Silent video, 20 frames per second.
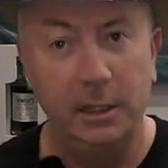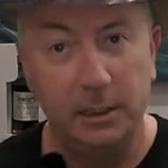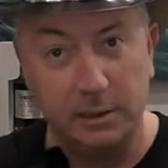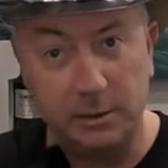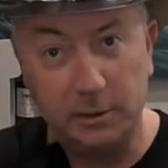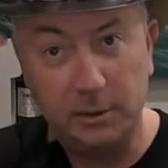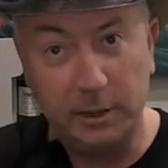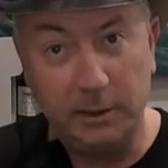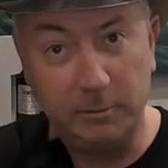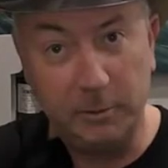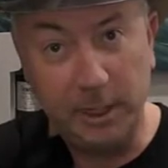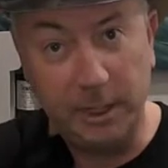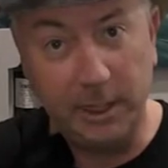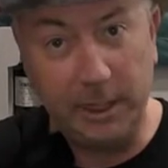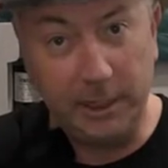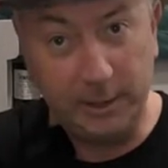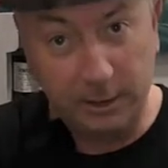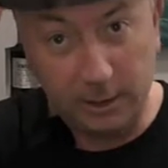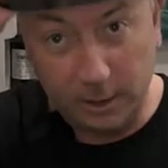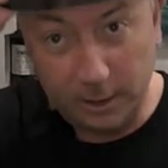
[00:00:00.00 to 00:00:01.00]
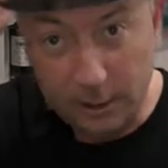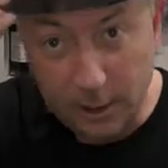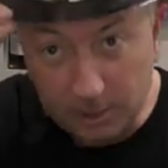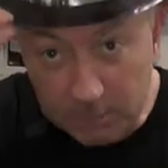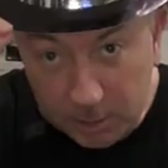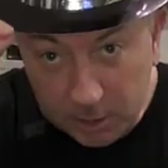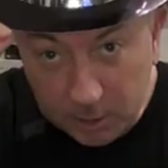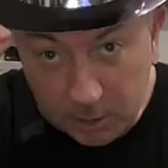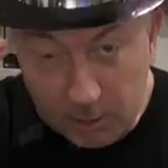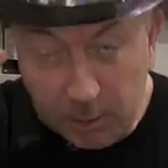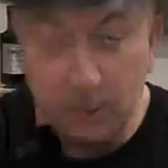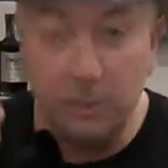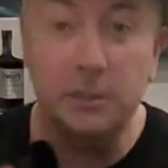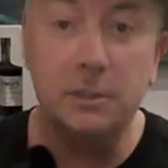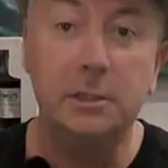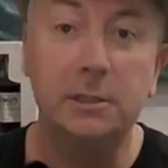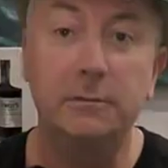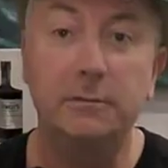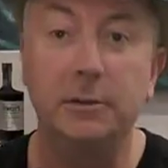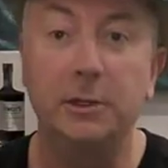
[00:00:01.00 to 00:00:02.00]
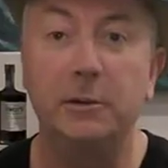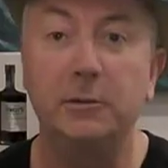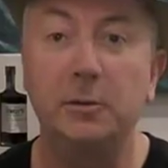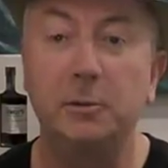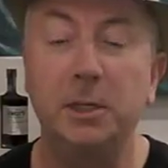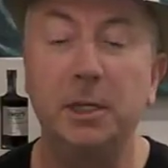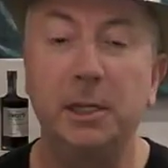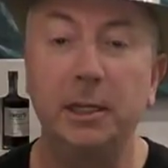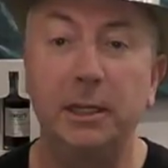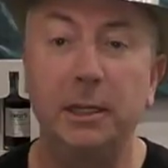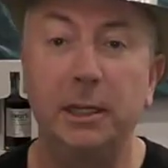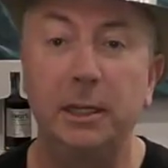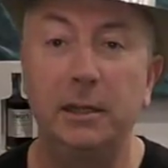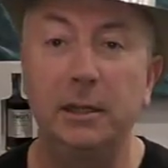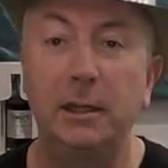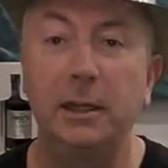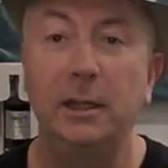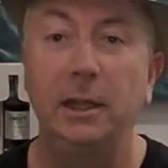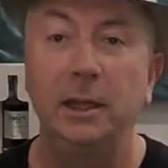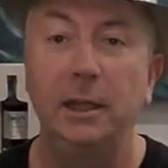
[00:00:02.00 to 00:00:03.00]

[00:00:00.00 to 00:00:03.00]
Still have my hat on, Happy New Year's for everybody again.